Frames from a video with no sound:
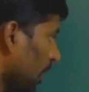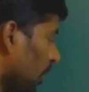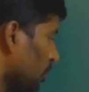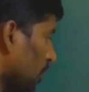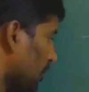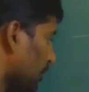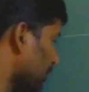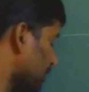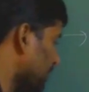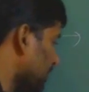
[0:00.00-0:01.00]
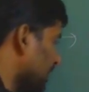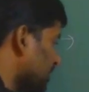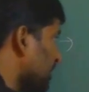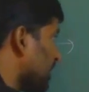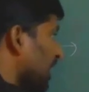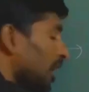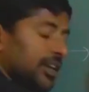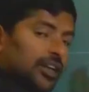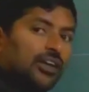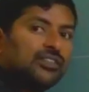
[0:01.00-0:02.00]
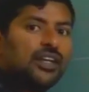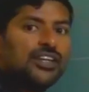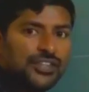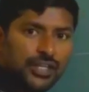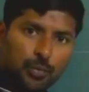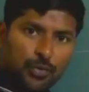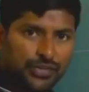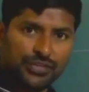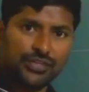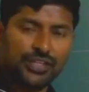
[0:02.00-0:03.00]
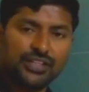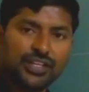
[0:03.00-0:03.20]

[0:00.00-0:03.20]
Out of these 6, 3 are translational motions.